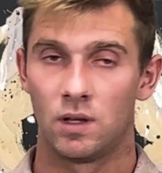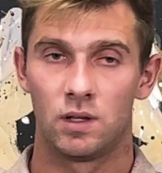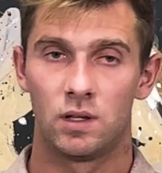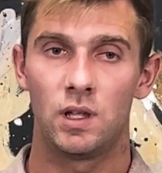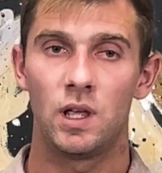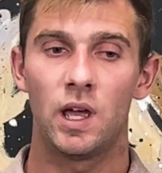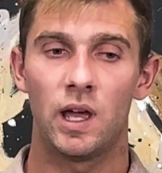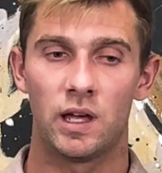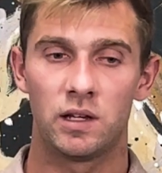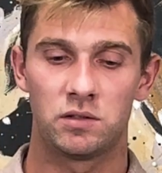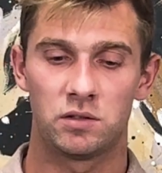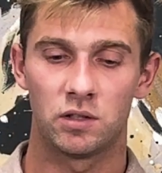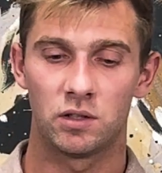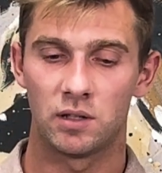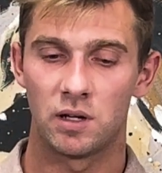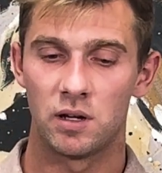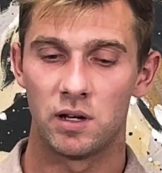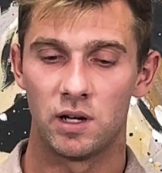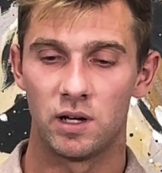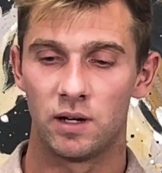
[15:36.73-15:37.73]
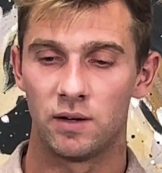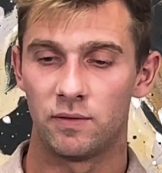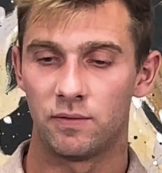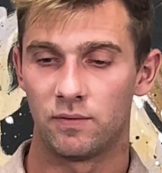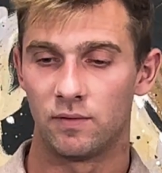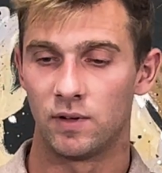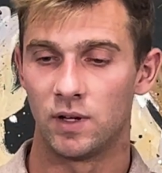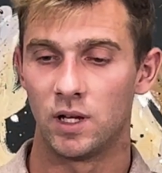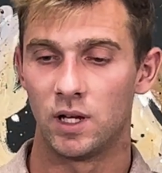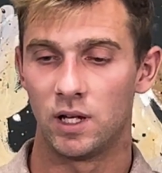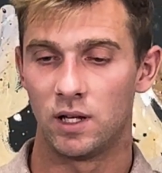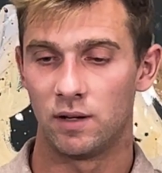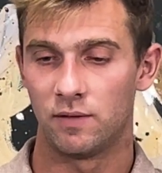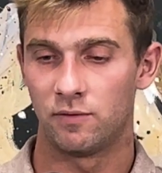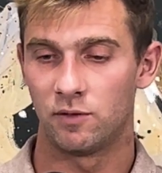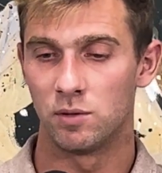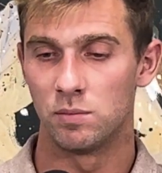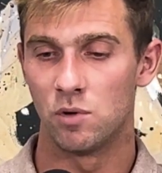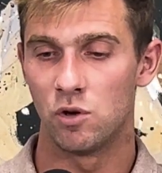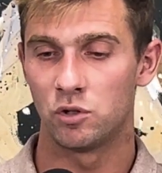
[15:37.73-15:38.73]
Yeah, I stuck around here for
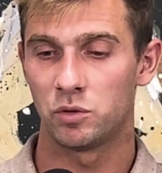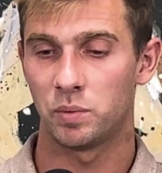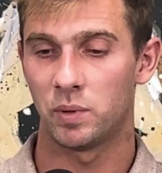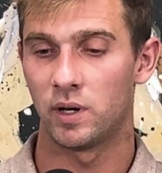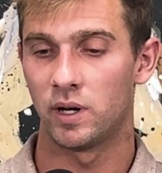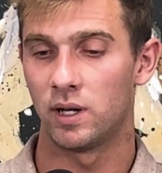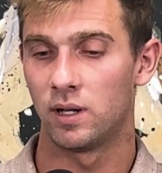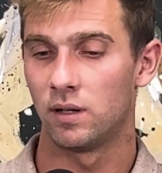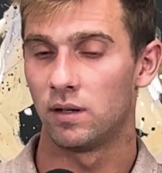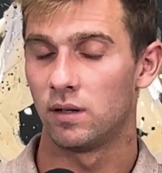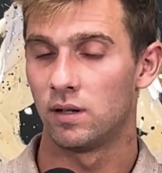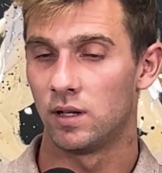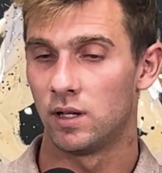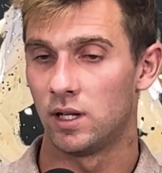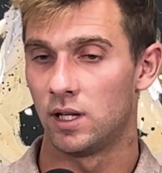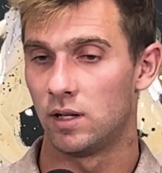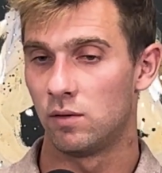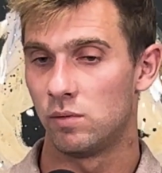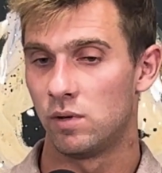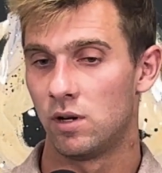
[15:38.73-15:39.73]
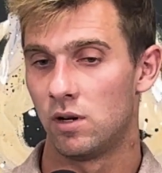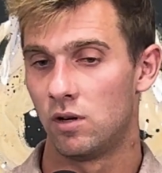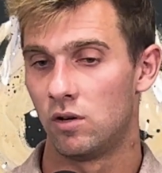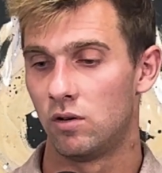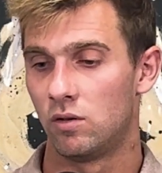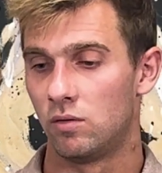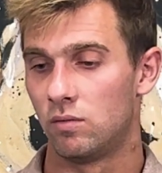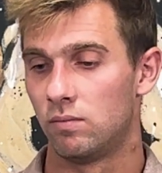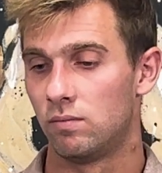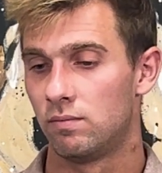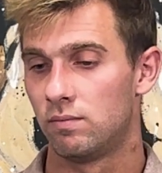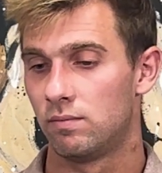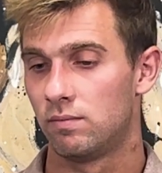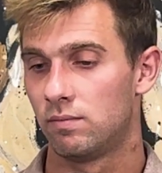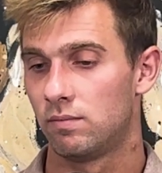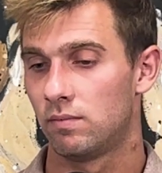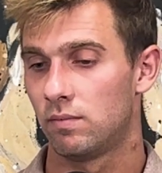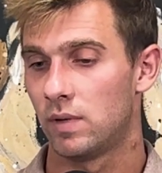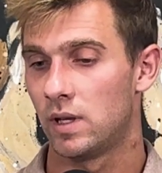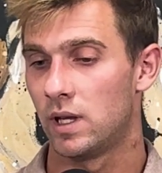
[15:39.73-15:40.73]
the most part. I went home
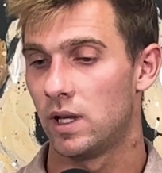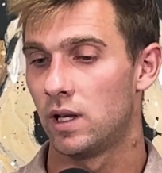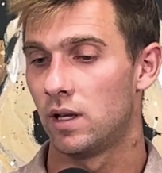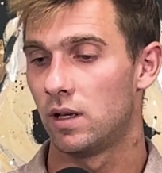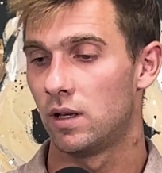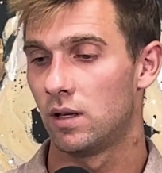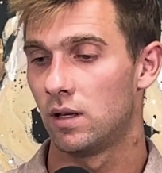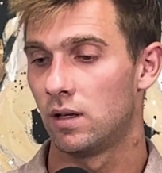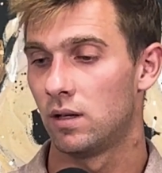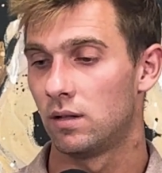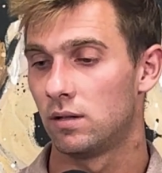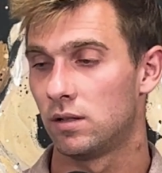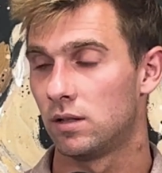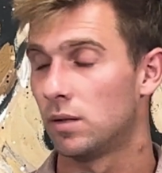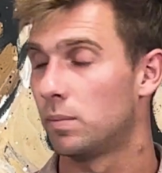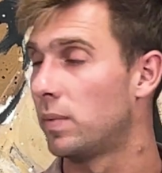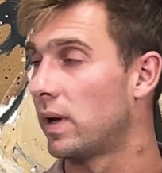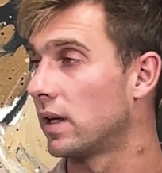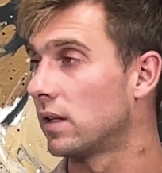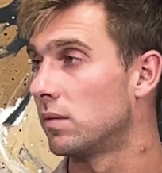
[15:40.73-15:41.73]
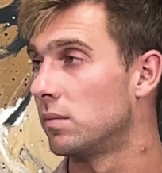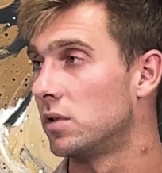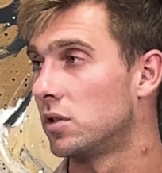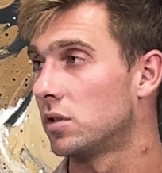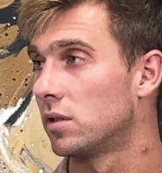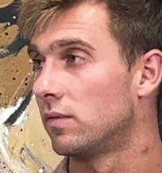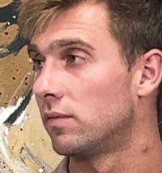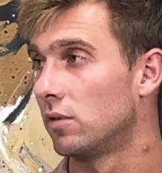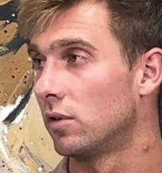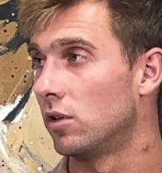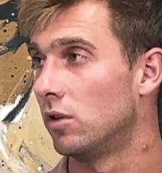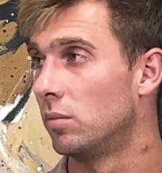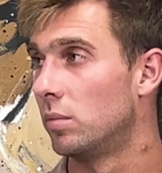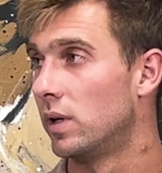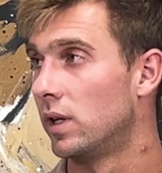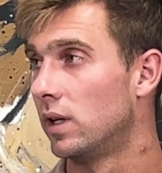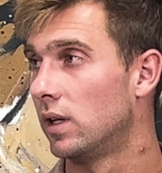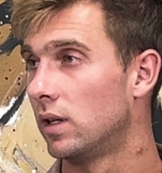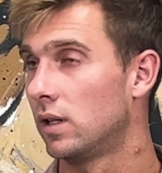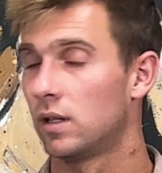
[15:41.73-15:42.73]
back to Michigan for a little
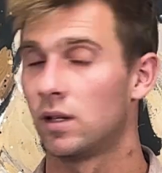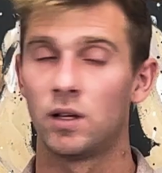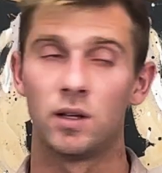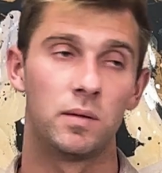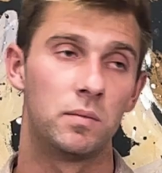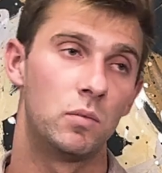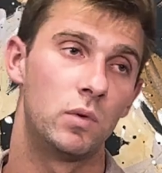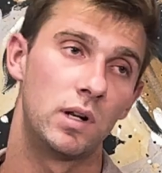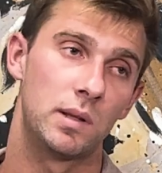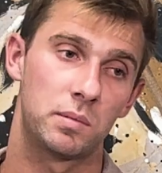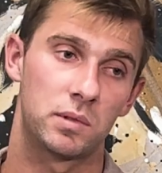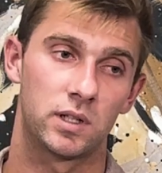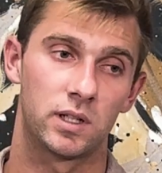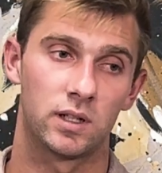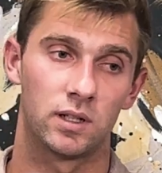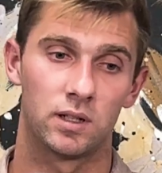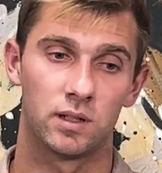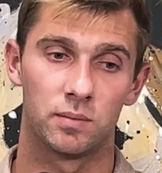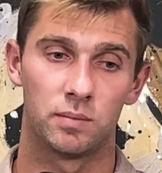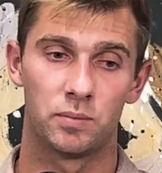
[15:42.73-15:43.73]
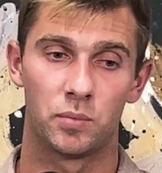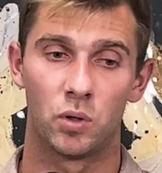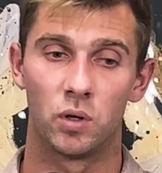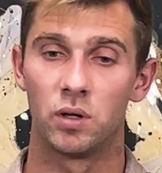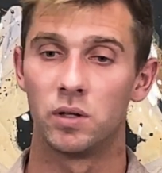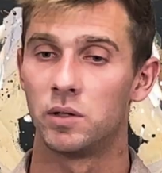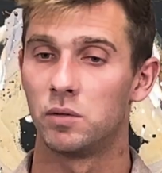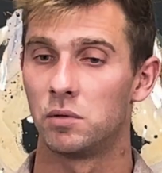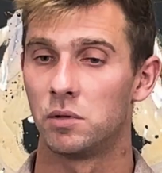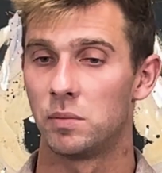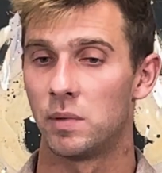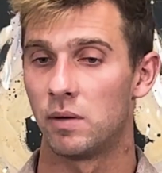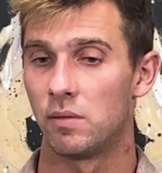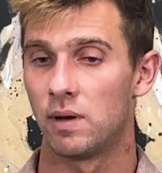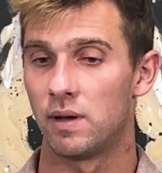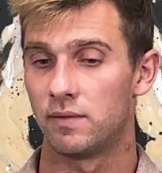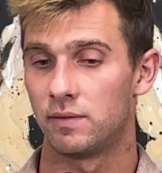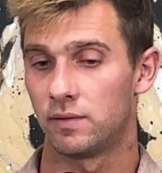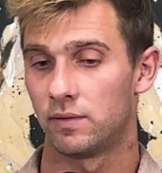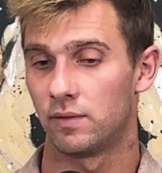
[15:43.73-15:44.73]
bit. Went up to Portland where my
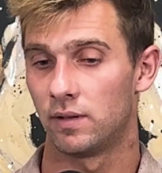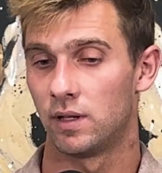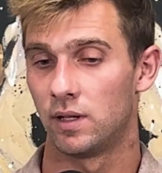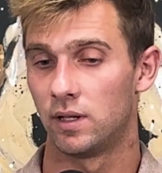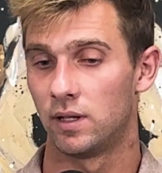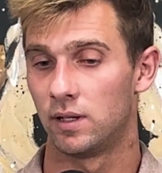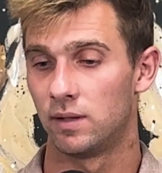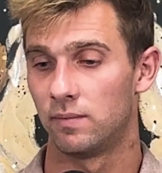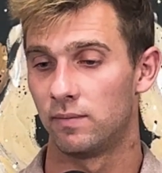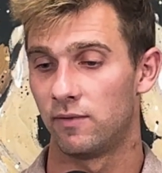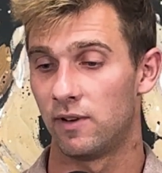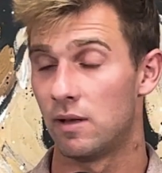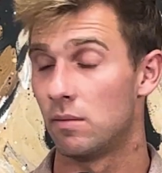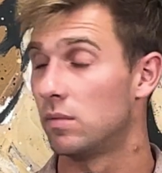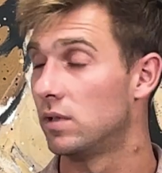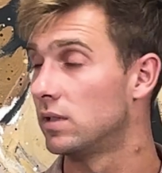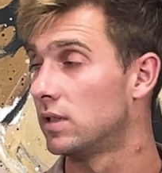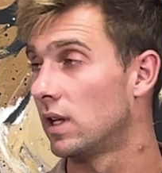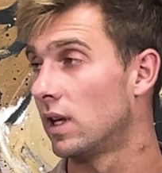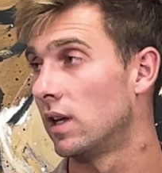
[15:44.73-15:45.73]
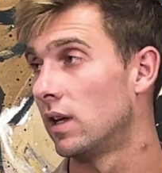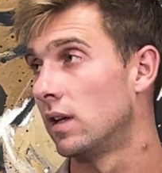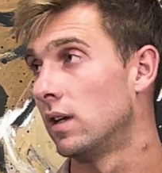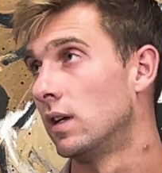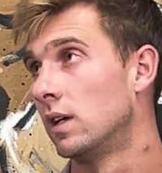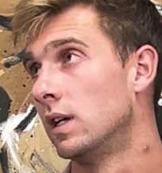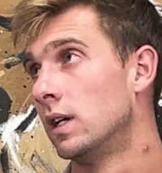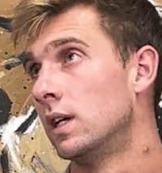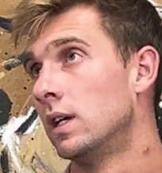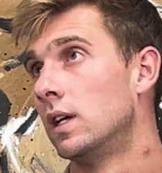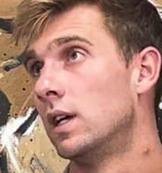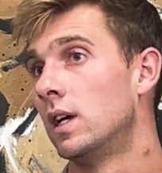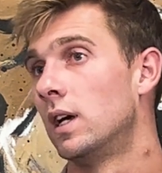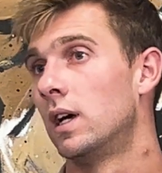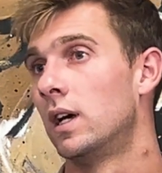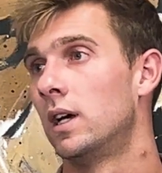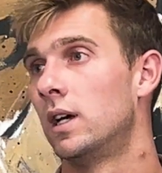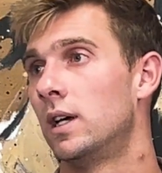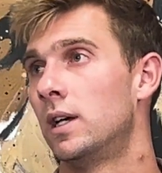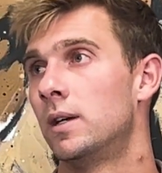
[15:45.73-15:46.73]
wife's family's at.
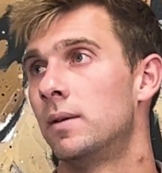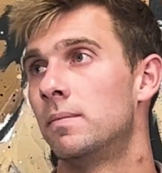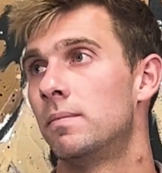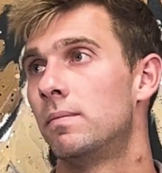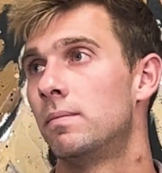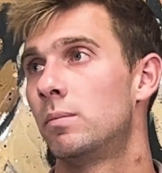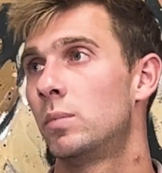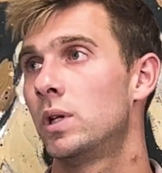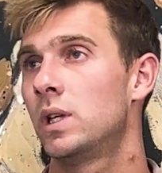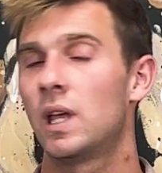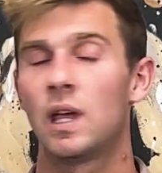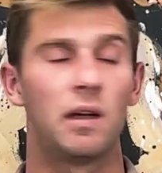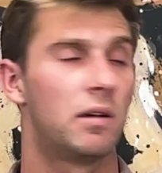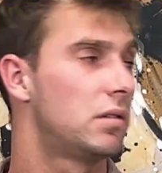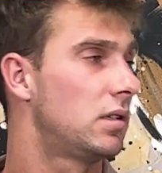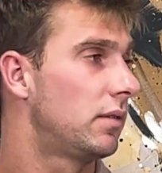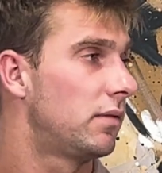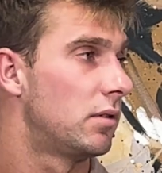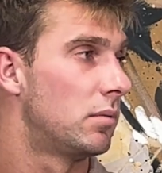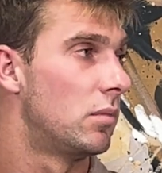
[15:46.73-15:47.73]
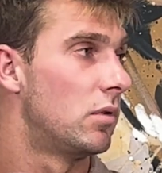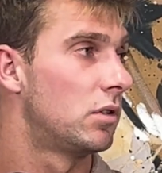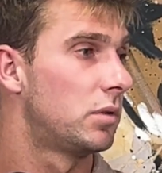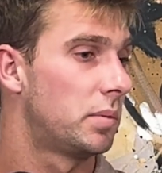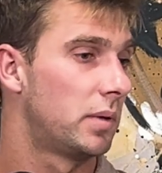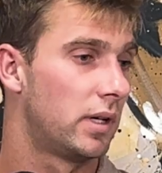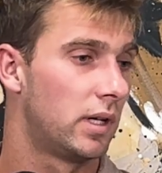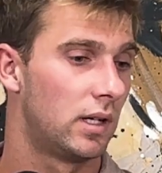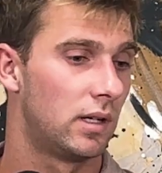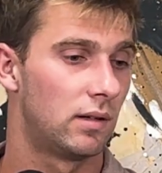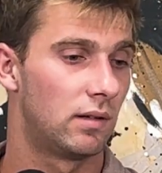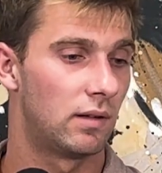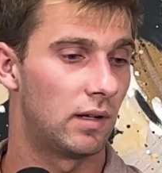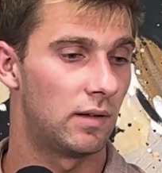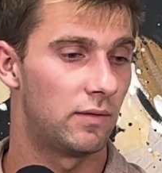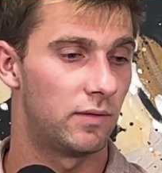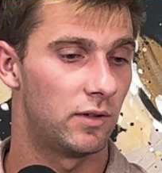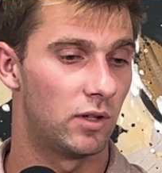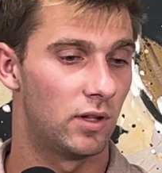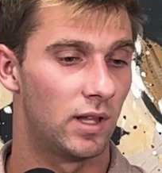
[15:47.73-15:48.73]
Mm-hmm. But, yeah, I was here for the most part. I
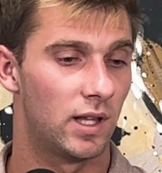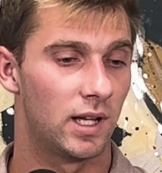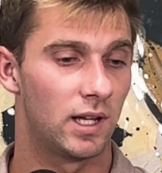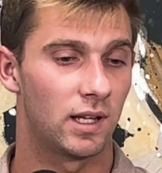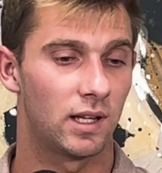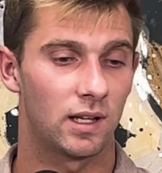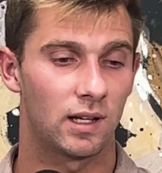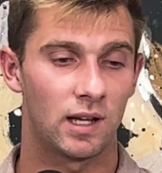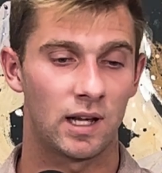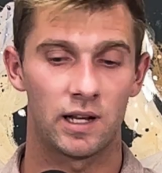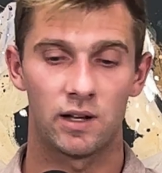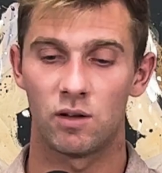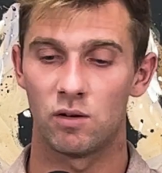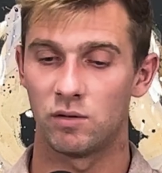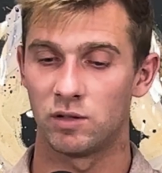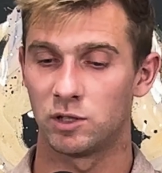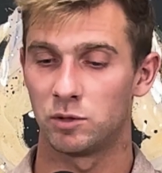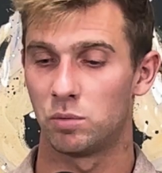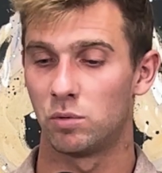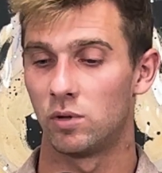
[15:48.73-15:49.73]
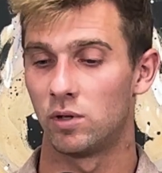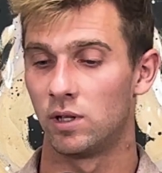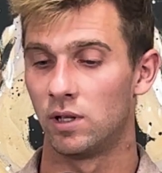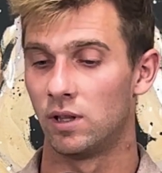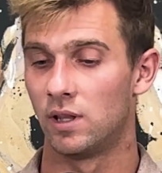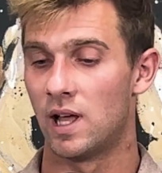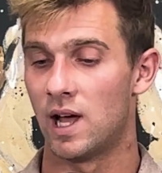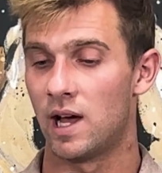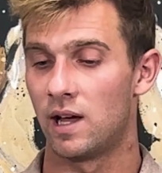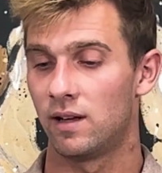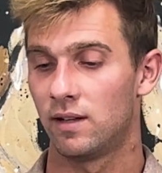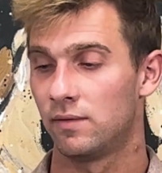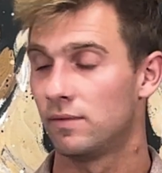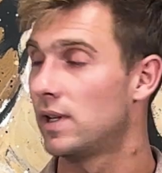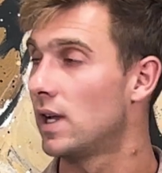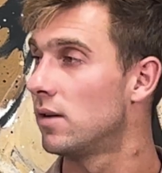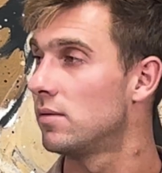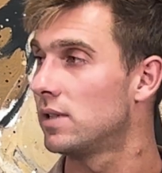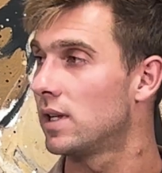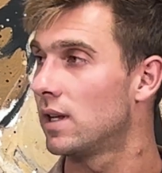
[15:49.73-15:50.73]
feel like I don't explore a lot of
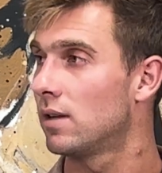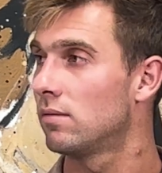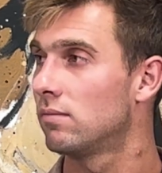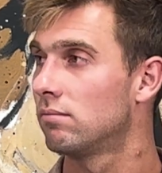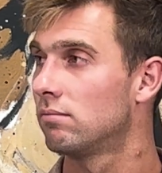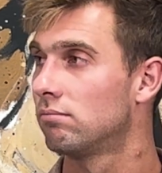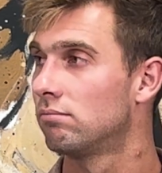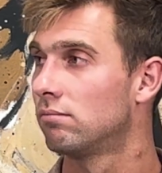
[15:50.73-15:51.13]
downtown.